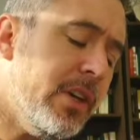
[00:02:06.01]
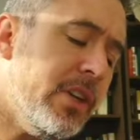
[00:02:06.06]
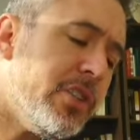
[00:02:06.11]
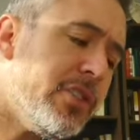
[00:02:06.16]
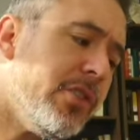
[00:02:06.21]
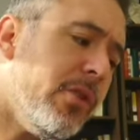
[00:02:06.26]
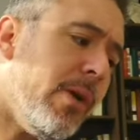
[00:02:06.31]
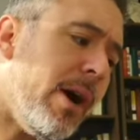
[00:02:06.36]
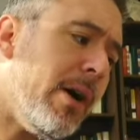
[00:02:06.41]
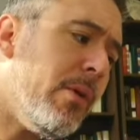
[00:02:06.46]

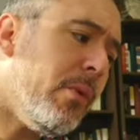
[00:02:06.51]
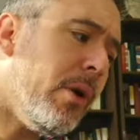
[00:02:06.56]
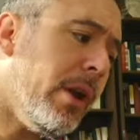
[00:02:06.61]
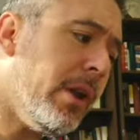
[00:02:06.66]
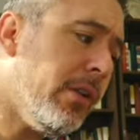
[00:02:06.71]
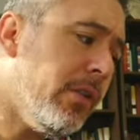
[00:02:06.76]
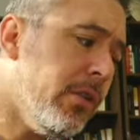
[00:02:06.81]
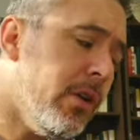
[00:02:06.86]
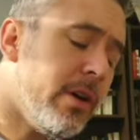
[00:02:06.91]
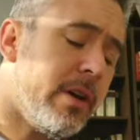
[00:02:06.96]
So I want
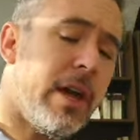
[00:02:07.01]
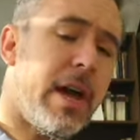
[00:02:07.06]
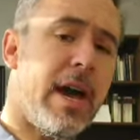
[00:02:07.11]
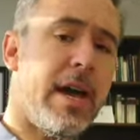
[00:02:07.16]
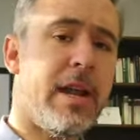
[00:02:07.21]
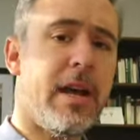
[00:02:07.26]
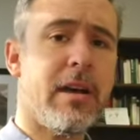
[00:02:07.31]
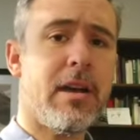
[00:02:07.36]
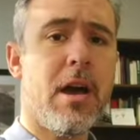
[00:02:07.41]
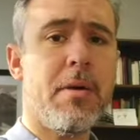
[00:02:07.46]
to look
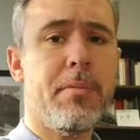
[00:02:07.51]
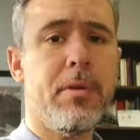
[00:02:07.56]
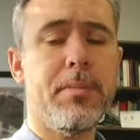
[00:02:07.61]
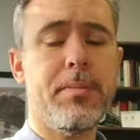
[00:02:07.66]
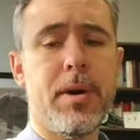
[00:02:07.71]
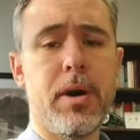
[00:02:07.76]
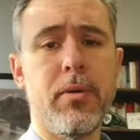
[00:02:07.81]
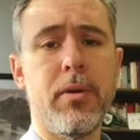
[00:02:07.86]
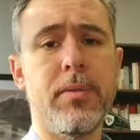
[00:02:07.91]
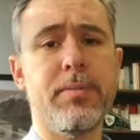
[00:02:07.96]
at a couple
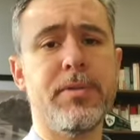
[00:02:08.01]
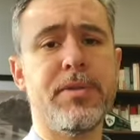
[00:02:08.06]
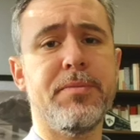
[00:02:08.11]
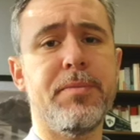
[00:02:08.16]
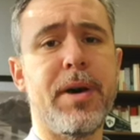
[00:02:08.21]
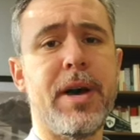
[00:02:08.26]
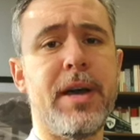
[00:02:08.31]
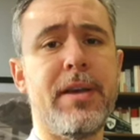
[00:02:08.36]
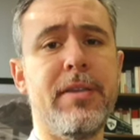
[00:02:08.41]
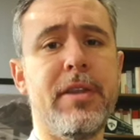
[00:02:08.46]
poems
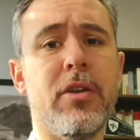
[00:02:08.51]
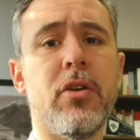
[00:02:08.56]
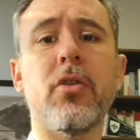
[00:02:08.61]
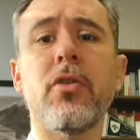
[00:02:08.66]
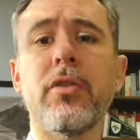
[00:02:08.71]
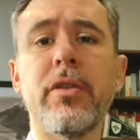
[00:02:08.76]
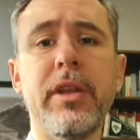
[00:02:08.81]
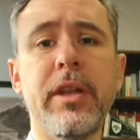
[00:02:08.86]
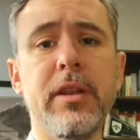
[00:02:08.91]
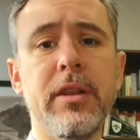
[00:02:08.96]
by the
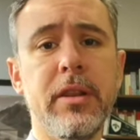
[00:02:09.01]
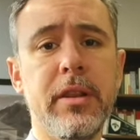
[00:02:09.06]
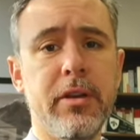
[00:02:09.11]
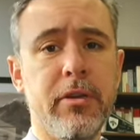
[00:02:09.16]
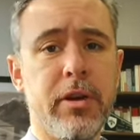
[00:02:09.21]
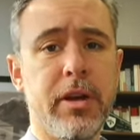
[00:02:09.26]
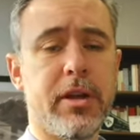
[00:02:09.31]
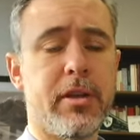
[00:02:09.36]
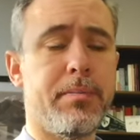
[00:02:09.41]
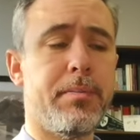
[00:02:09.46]
early
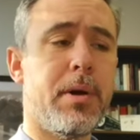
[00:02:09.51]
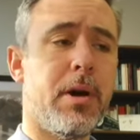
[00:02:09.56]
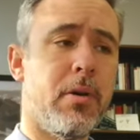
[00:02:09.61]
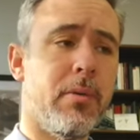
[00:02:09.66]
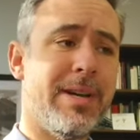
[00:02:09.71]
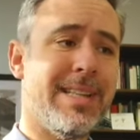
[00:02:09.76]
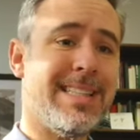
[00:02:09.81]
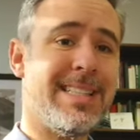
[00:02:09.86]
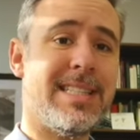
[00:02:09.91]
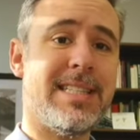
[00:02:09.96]
lyric
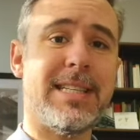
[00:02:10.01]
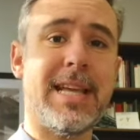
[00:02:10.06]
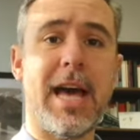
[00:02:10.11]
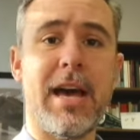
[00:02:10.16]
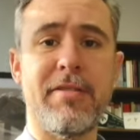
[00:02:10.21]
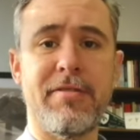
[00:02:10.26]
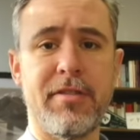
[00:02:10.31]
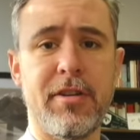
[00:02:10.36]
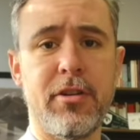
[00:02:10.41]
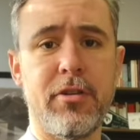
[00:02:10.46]
poet
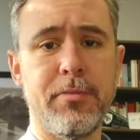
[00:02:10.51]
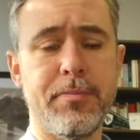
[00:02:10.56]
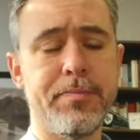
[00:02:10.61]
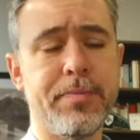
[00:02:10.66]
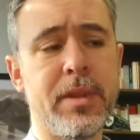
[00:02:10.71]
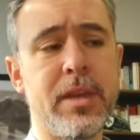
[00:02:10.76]
Sappho.